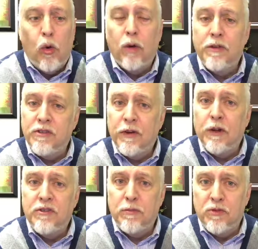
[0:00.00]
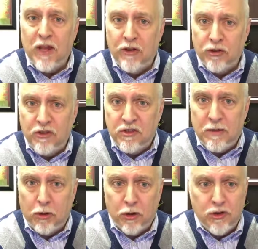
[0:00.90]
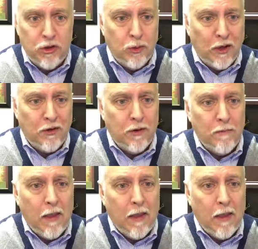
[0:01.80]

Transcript: or if it's very substantially similar to it.